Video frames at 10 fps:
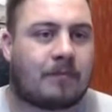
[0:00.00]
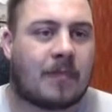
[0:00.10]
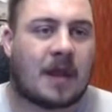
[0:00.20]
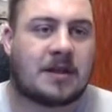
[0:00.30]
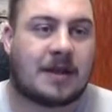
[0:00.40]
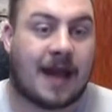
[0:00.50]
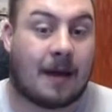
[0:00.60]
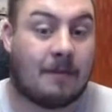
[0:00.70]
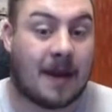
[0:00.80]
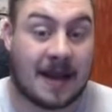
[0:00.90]
So yeah,
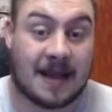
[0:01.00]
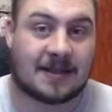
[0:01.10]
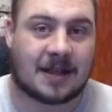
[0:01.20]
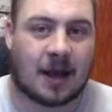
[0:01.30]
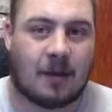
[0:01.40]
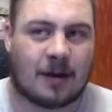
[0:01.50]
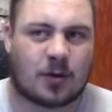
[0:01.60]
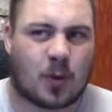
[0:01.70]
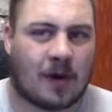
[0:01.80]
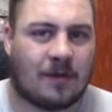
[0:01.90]
many years ago, about
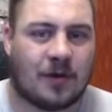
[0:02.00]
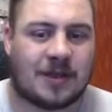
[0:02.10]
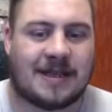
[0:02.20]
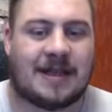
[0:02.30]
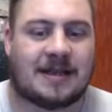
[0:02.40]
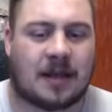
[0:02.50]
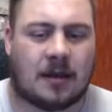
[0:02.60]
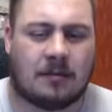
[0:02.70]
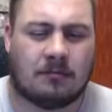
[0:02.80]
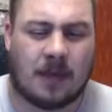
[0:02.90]
12, 13 years ago,
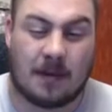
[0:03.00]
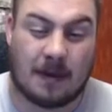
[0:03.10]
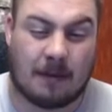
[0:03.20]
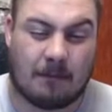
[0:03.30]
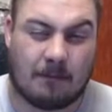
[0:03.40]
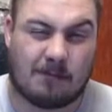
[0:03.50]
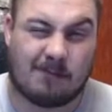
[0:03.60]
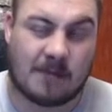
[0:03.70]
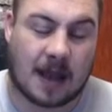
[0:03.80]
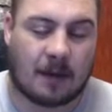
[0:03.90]
maybe,
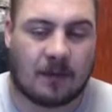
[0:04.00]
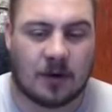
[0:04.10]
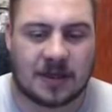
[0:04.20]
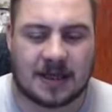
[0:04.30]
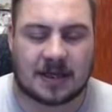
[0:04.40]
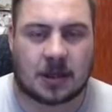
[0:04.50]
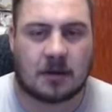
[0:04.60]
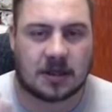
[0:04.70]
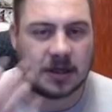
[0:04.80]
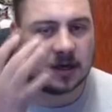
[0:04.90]
yeah, about 13 years ago, I
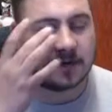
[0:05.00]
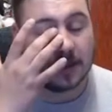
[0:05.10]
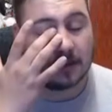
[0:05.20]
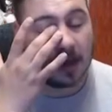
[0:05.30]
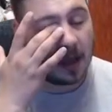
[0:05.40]
was in the youth team.